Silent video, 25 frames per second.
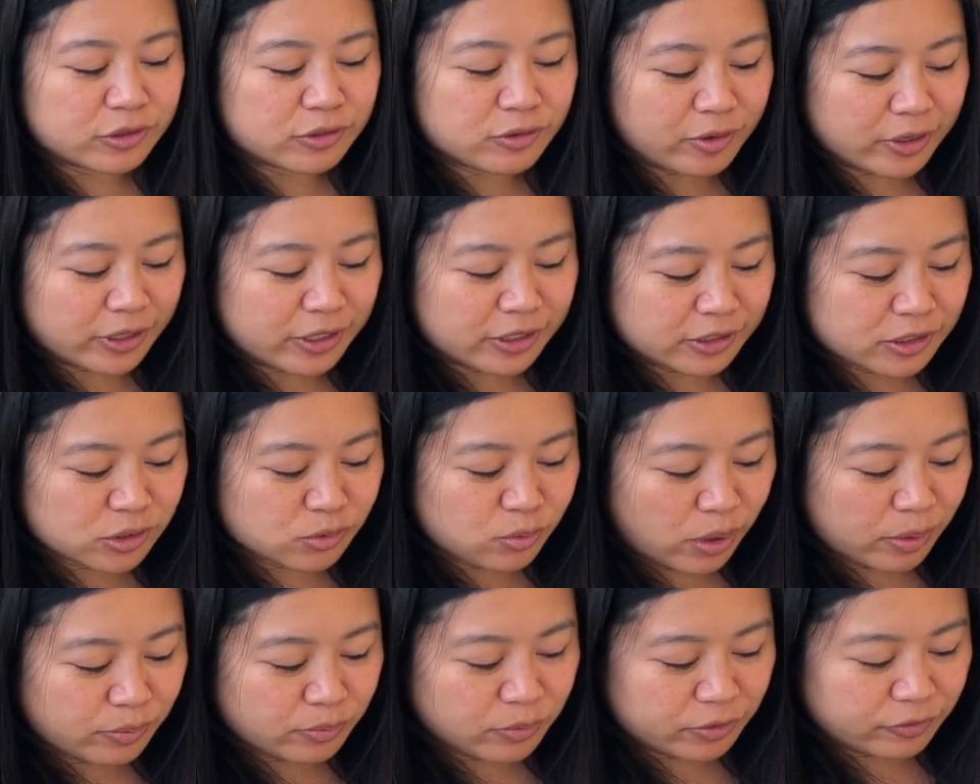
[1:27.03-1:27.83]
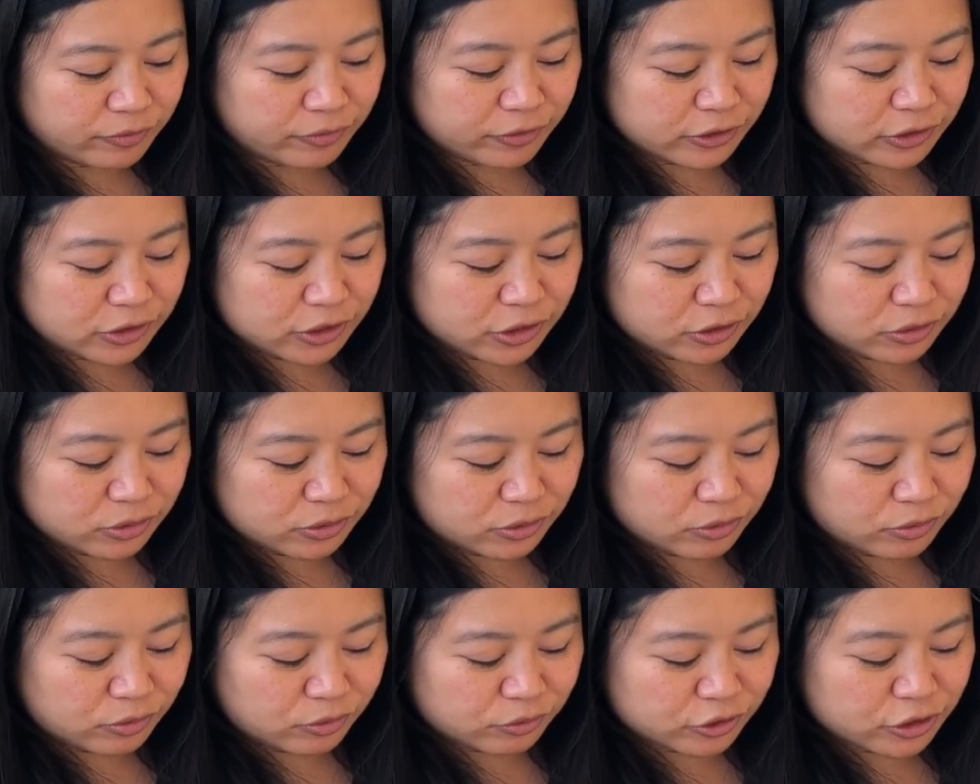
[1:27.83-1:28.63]
So I swapped over
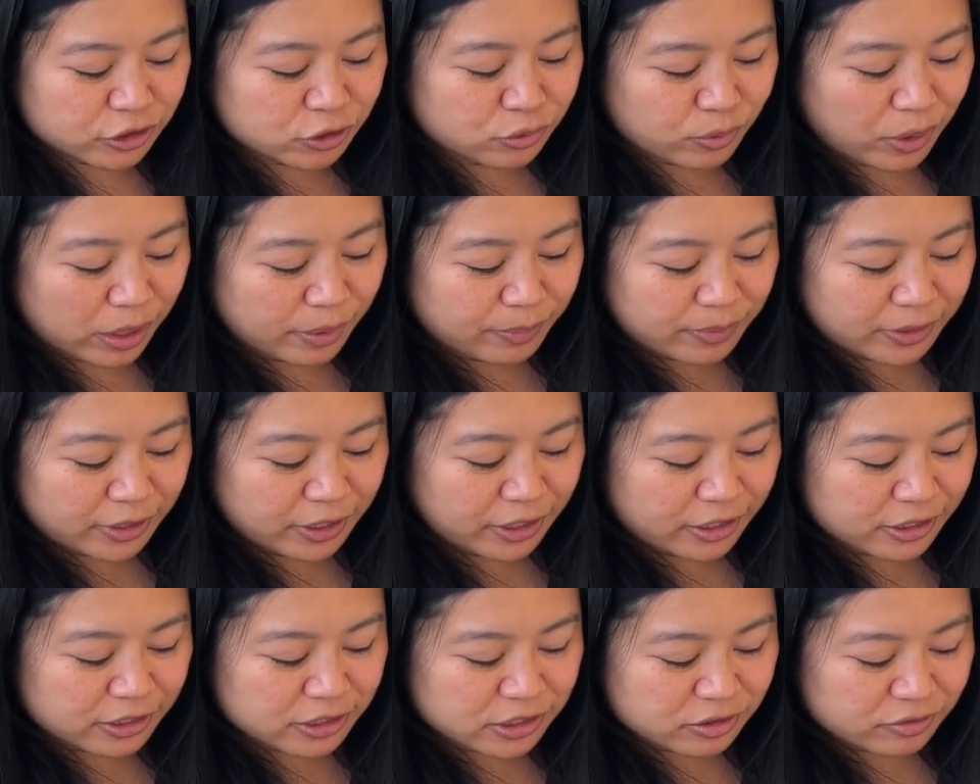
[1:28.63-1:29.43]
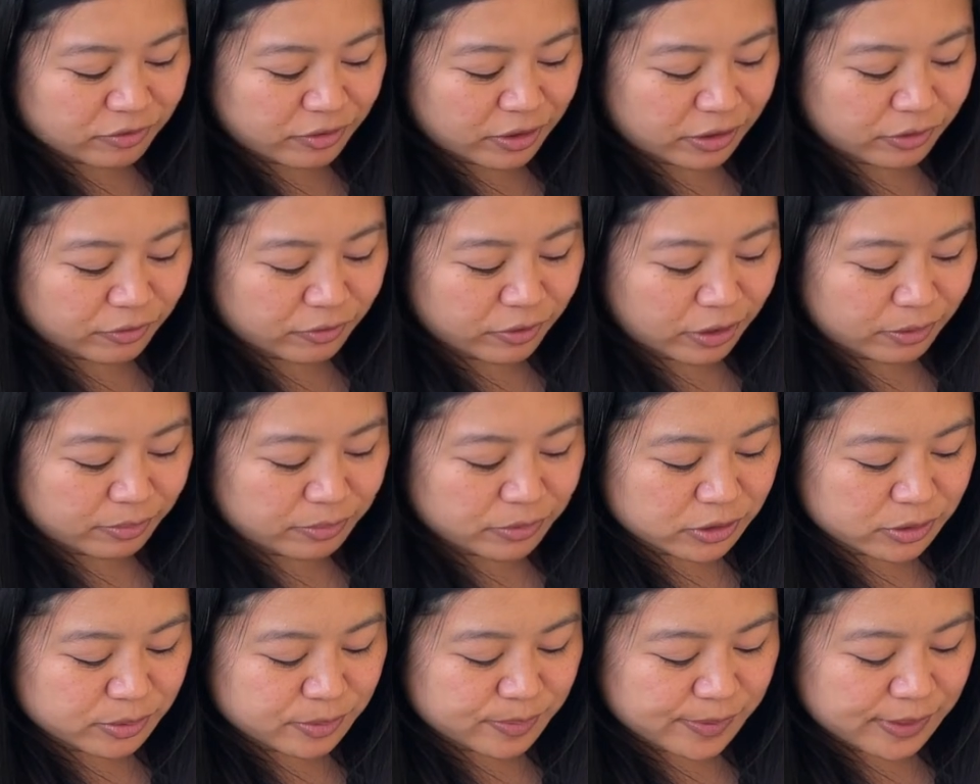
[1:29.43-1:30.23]
to just wrapping it in saran wrap,
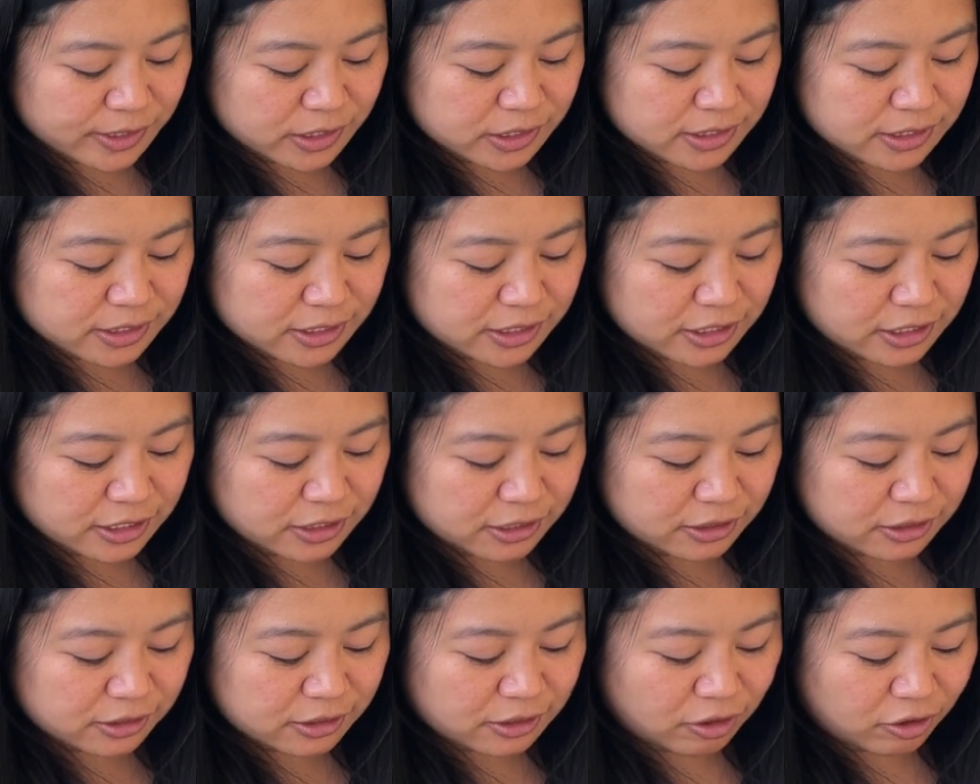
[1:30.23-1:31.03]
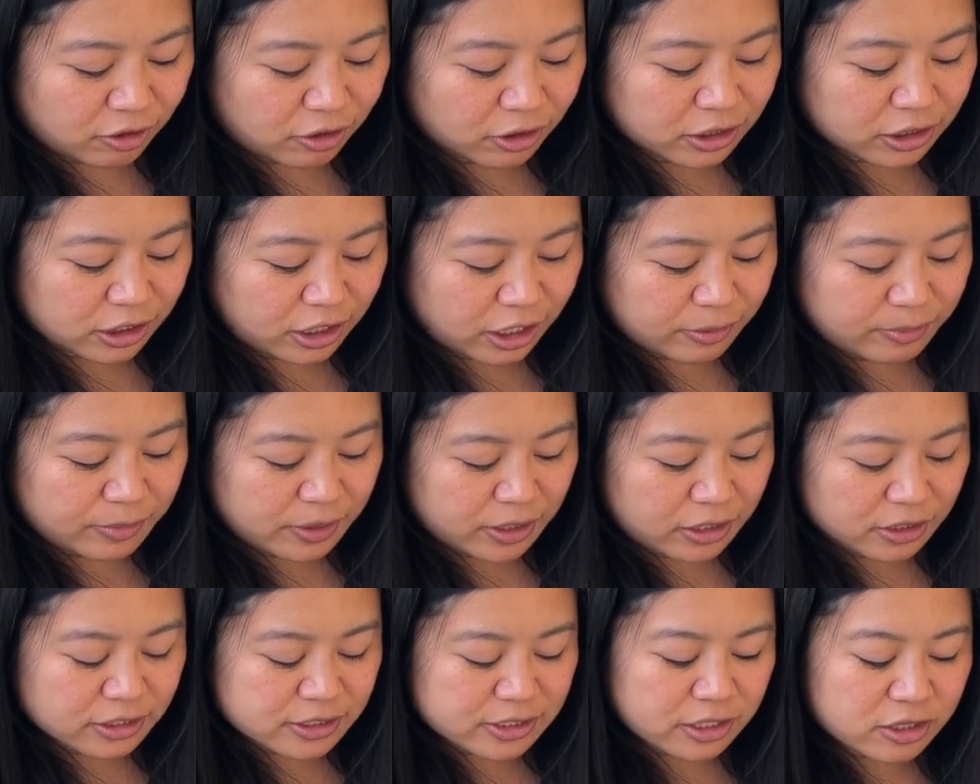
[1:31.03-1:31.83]
just because in our
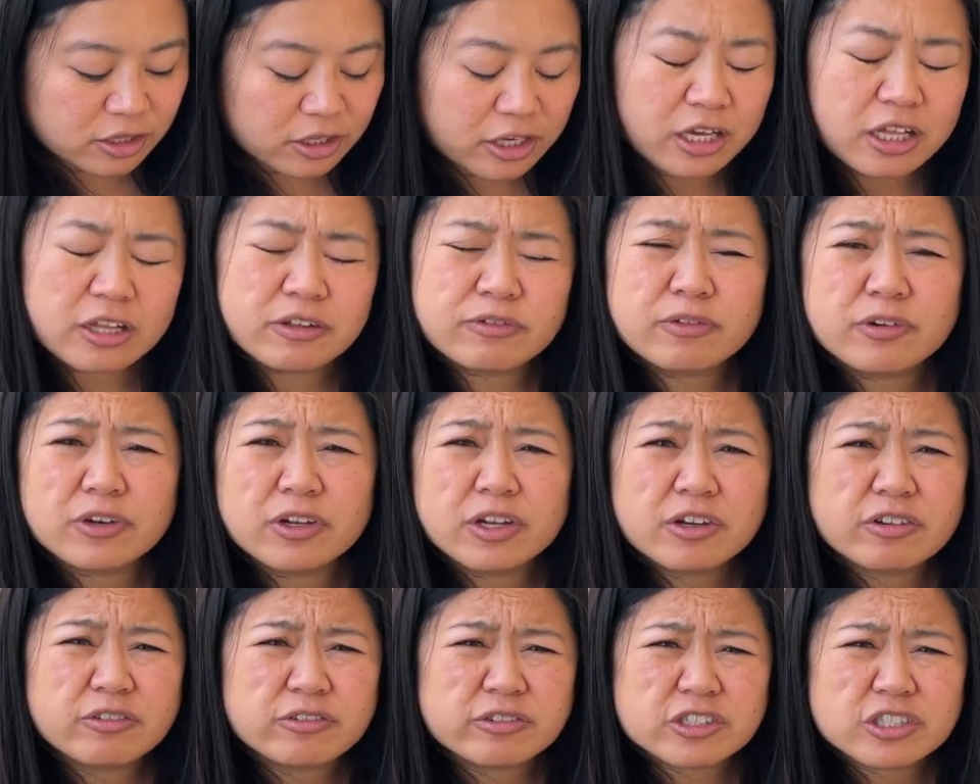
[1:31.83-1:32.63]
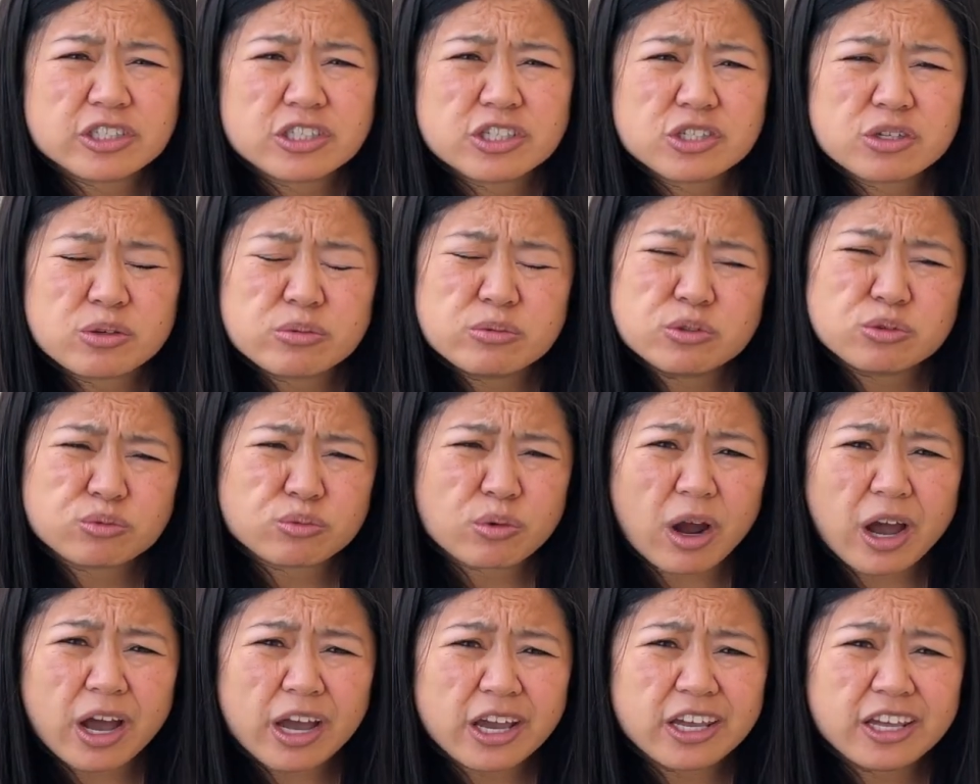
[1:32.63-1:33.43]
climate in Southern California, we're just so
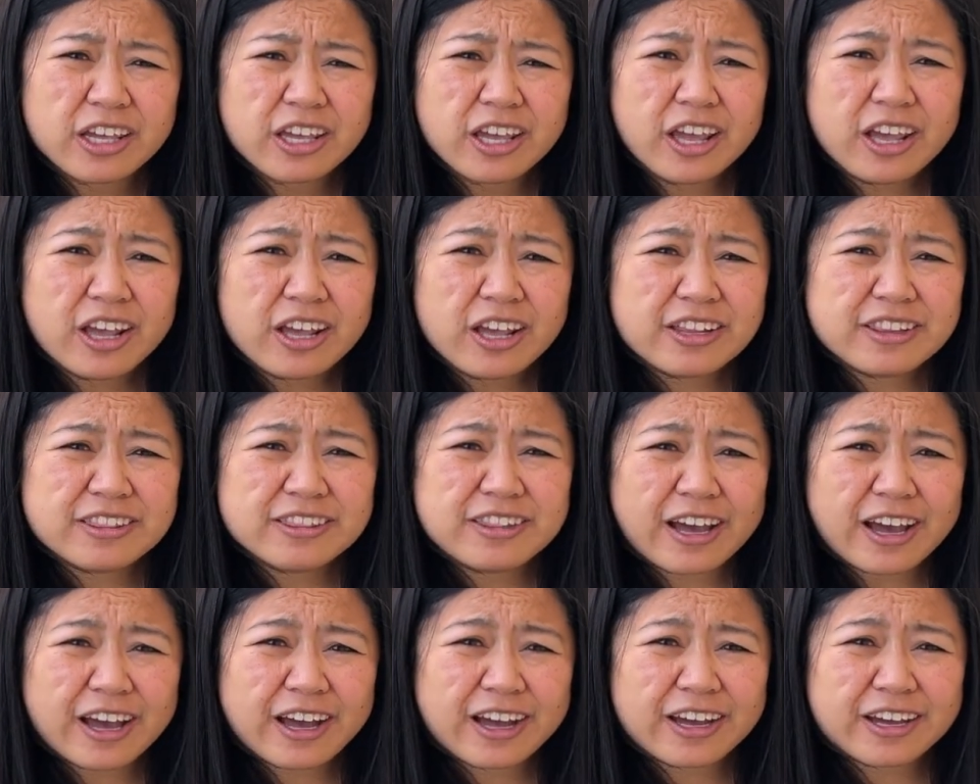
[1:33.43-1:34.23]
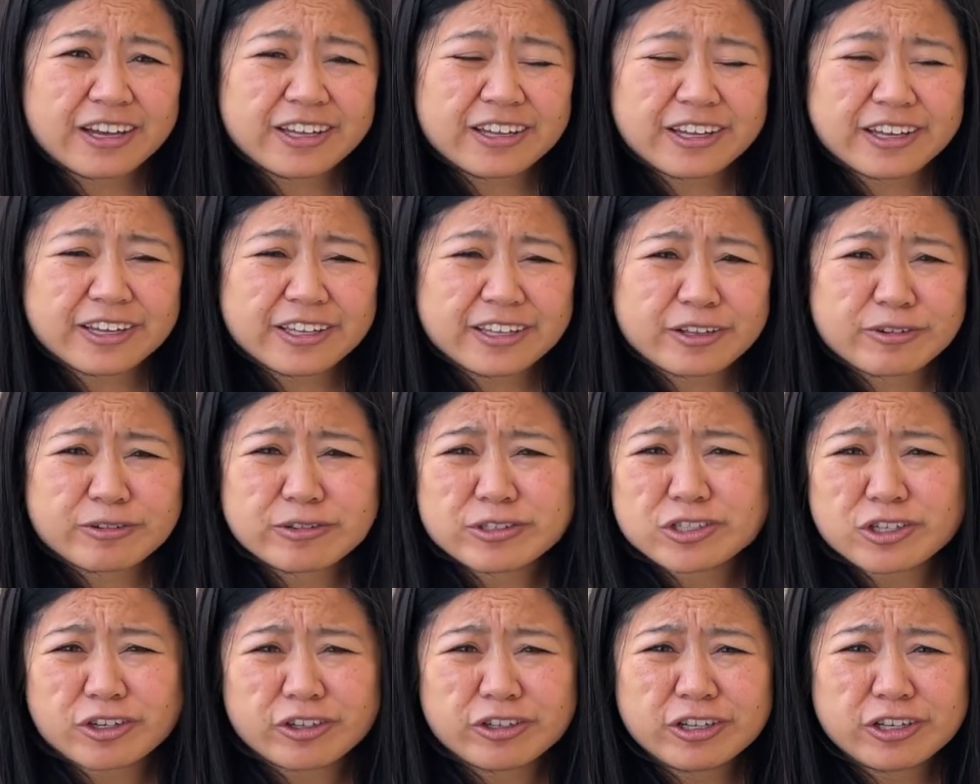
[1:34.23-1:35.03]
dry that they were
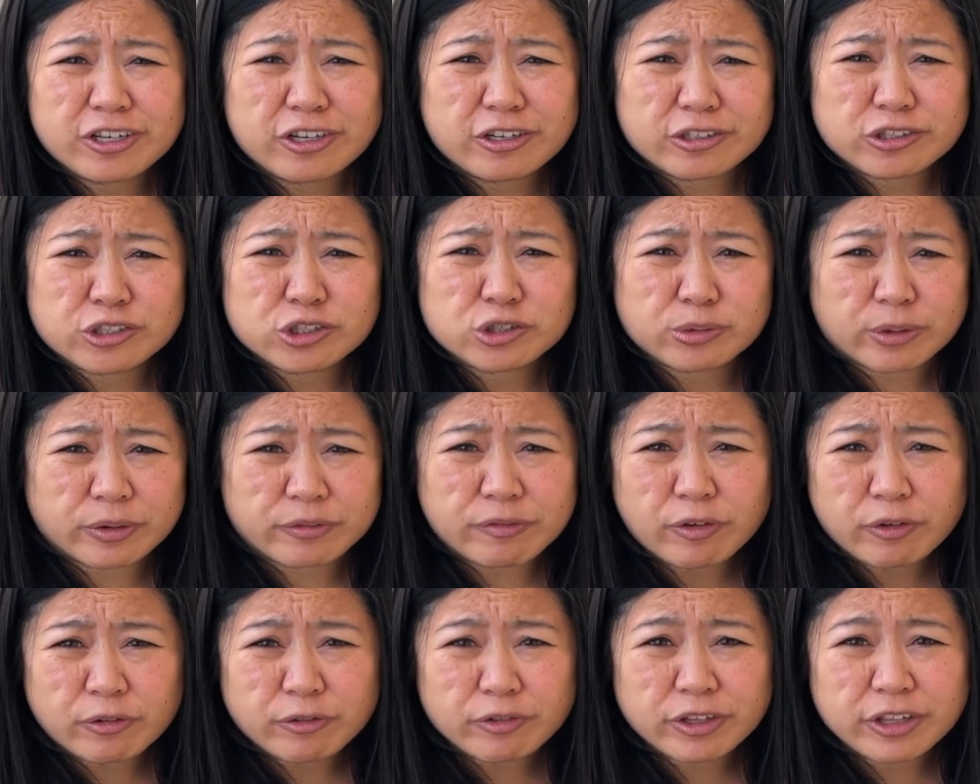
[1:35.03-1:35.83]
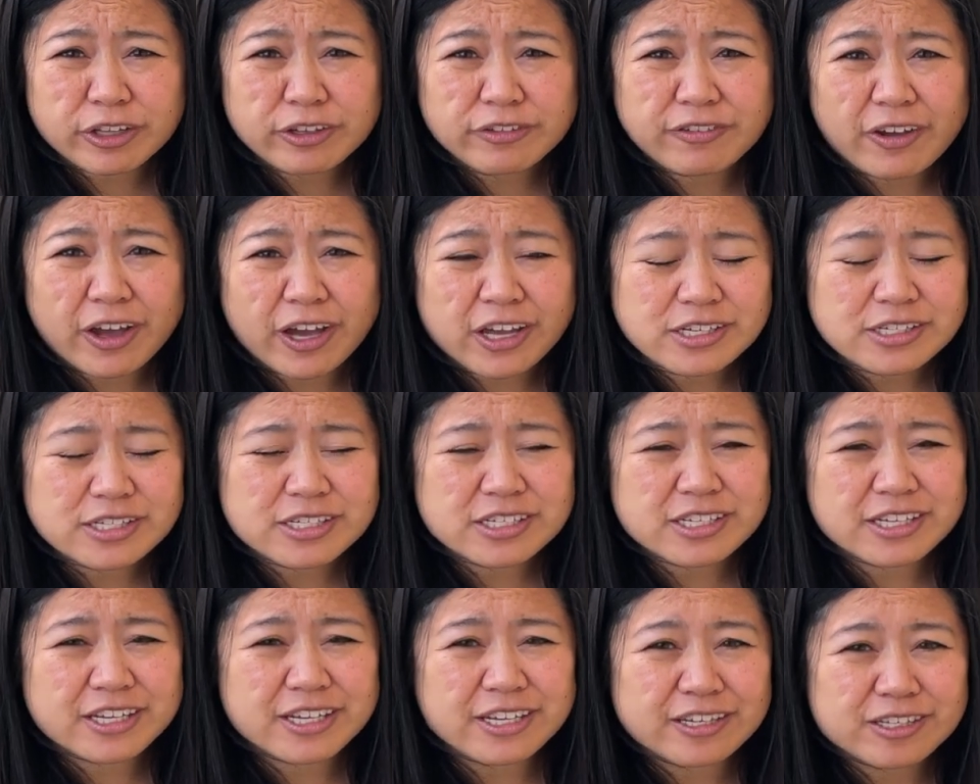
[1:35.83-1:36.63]
starting to shrivel really fast.